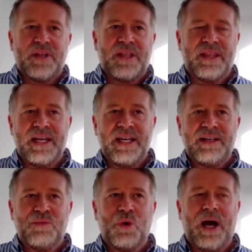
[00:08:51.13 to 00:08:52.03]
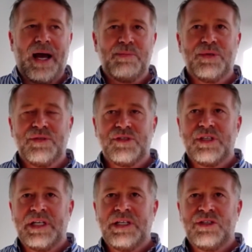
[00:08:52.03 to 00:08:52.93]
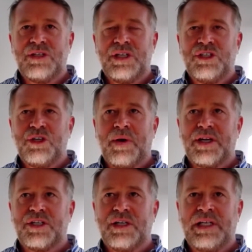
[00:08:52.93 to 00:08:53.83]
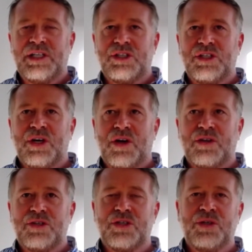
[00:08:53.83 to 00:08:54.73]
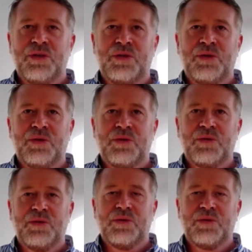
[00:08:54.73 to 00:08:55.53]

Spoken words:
then what happens is you actually start to